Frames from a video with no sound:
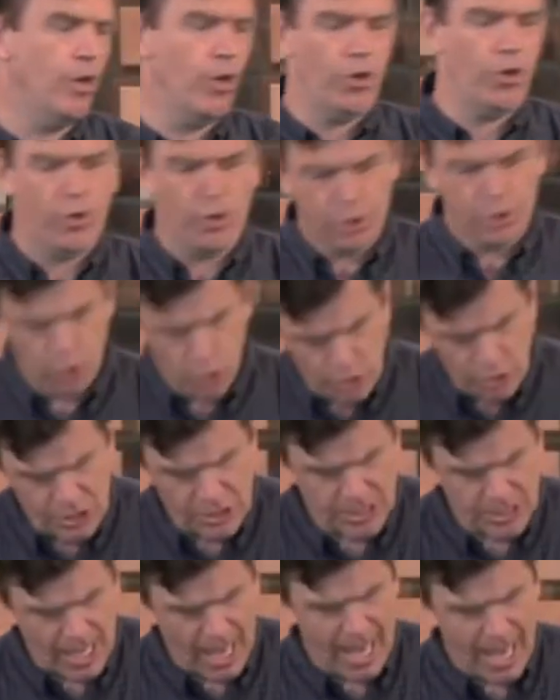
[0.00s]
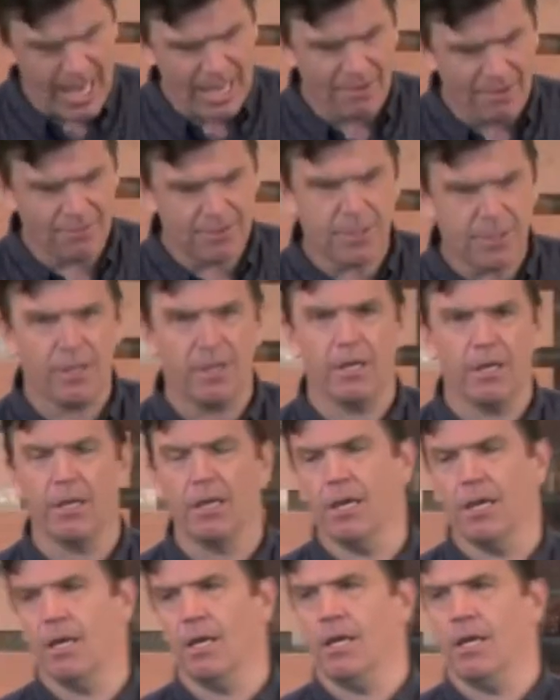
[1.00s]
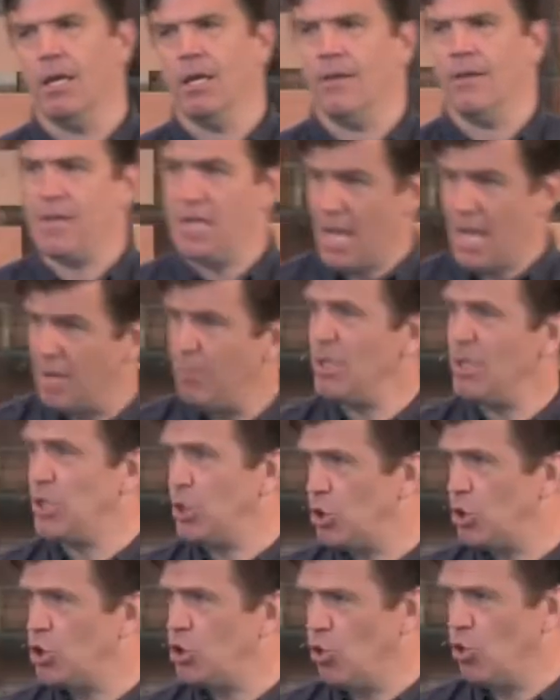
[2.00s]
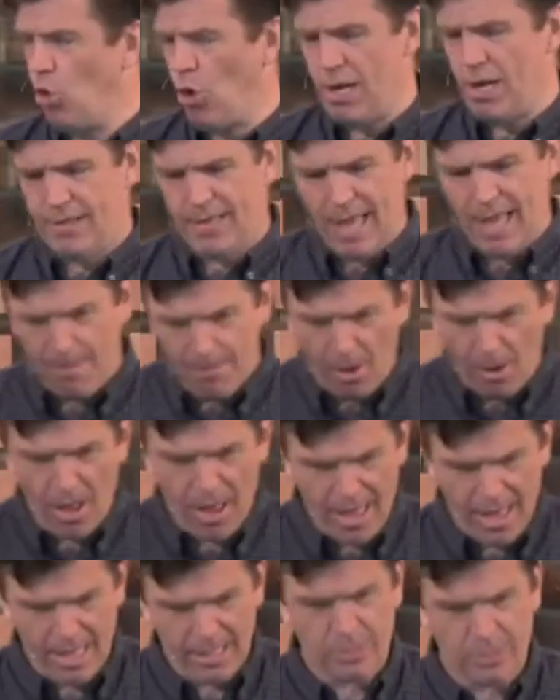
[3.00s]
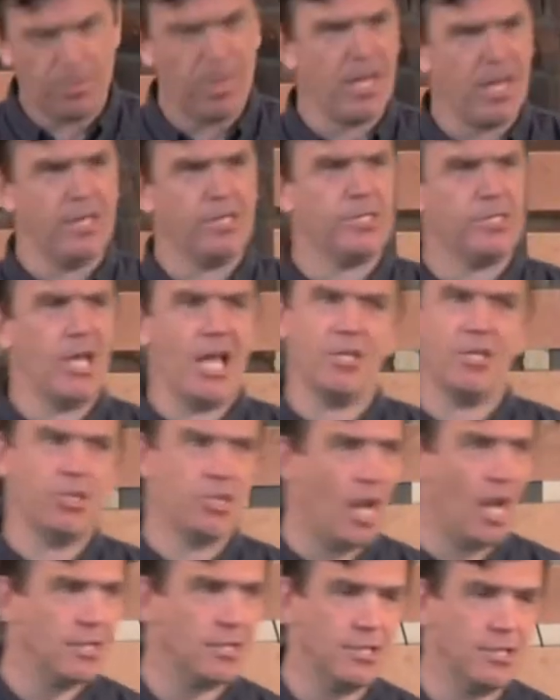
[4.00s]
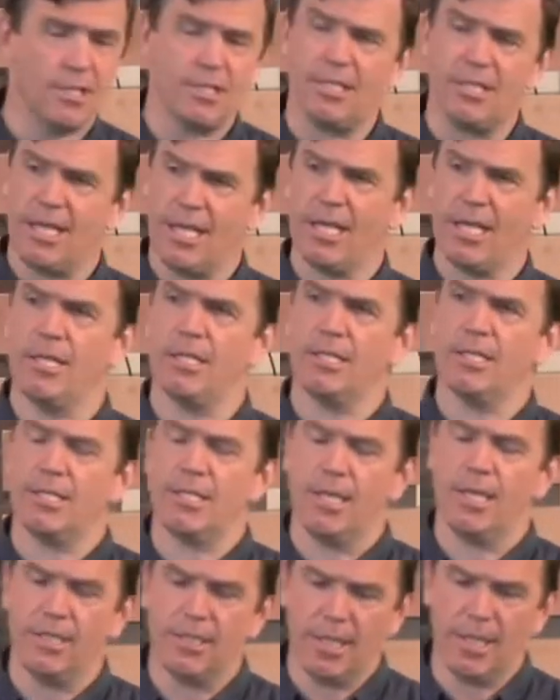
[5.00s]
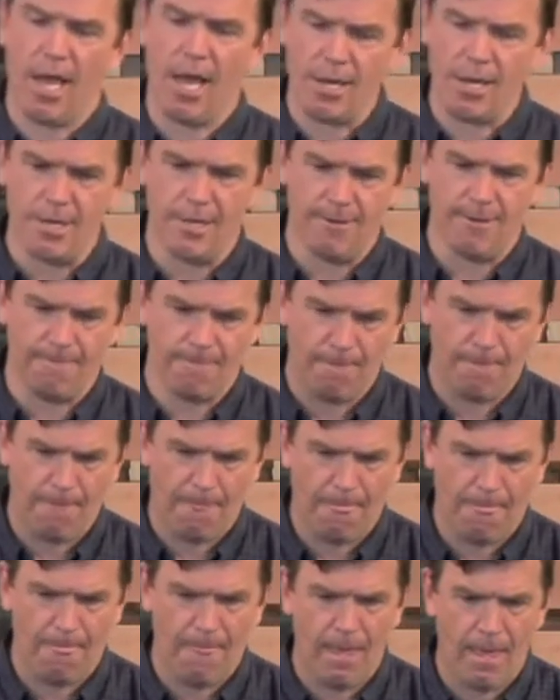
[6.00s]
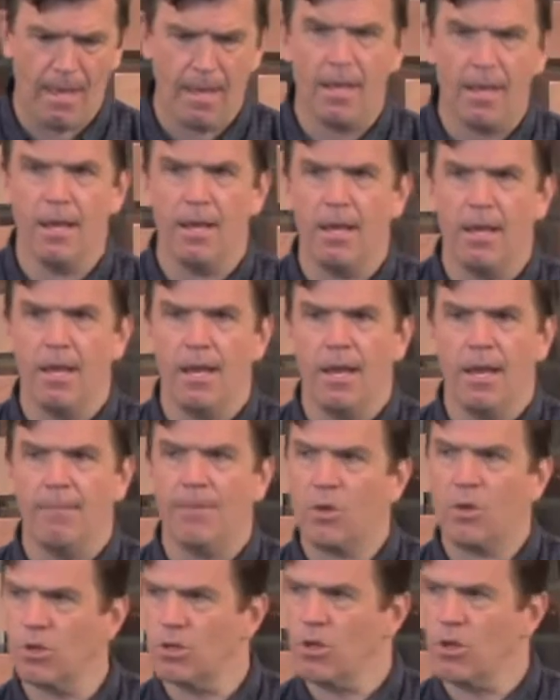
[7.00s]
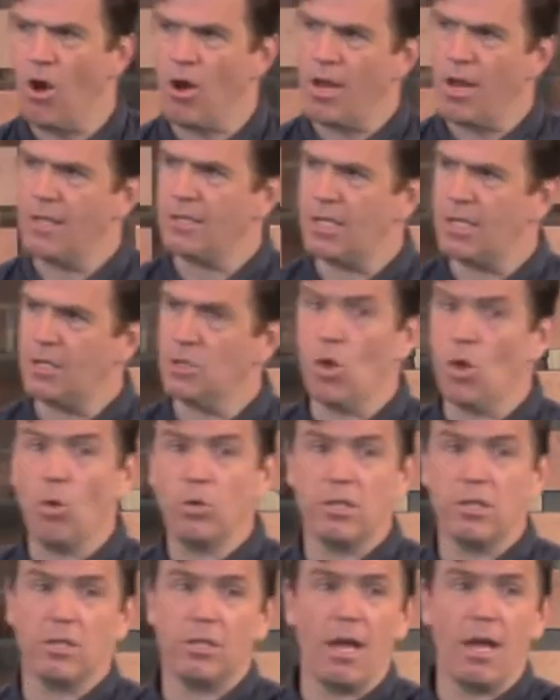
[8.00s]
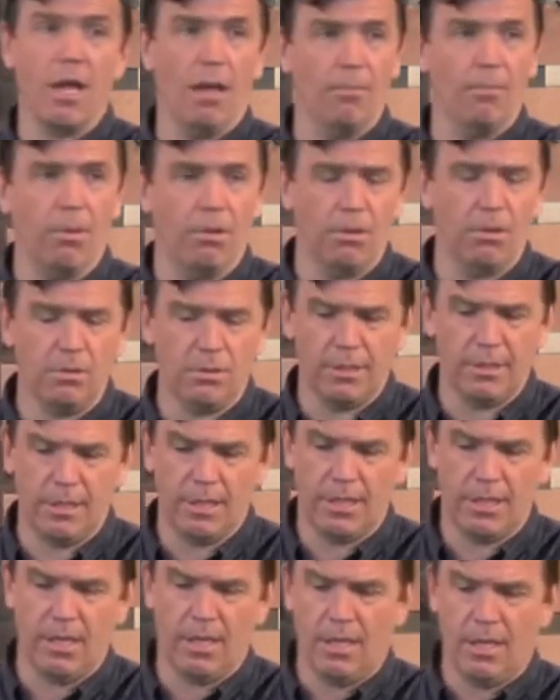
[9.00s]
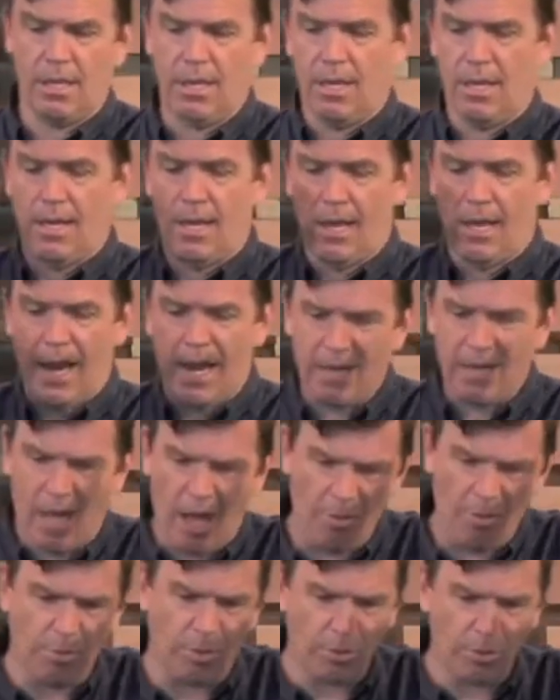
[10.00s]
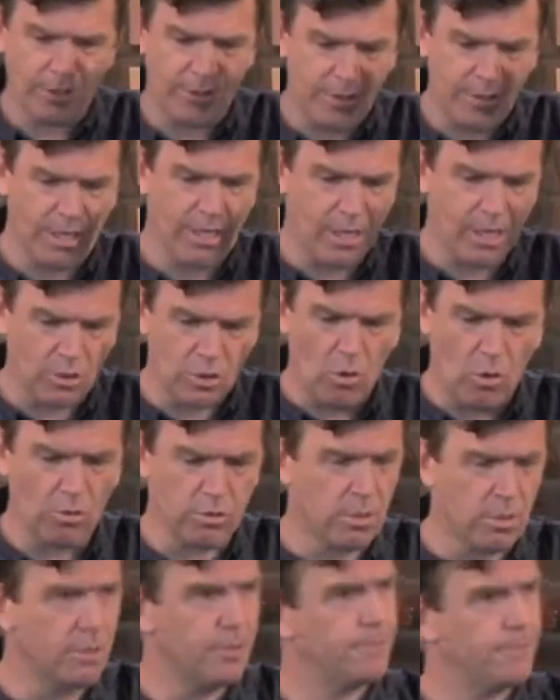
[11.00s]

The Jews are saved. The enemies are destroyed, the empire has peace, and justice is done. Because God has exalted the humble and humbled the exalted.